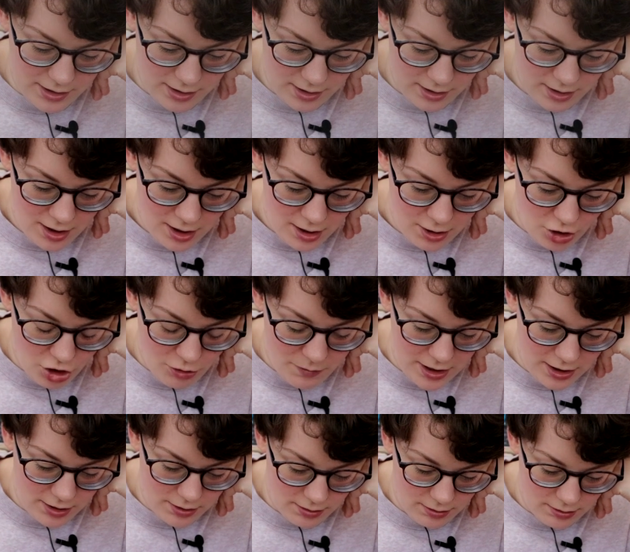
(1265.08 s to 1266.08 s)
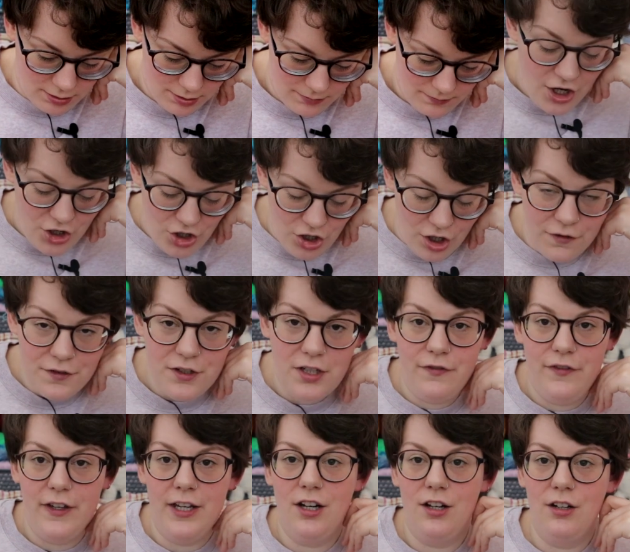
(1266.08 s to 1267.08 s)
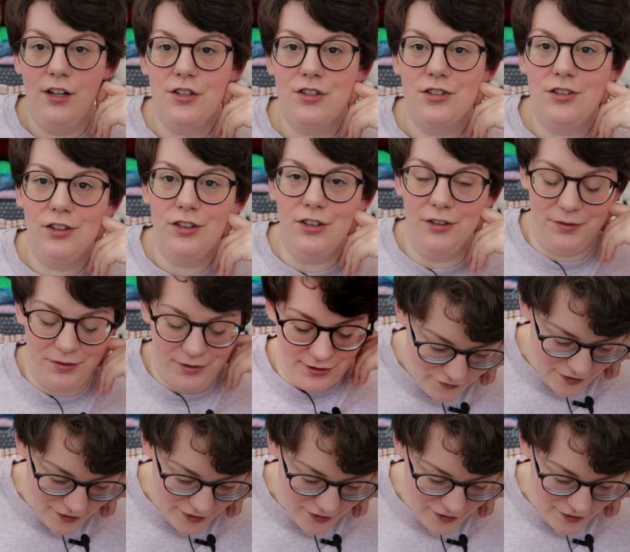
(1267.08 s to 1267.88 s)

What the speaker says: I? Oh my god. Cuffed fingerless gloves.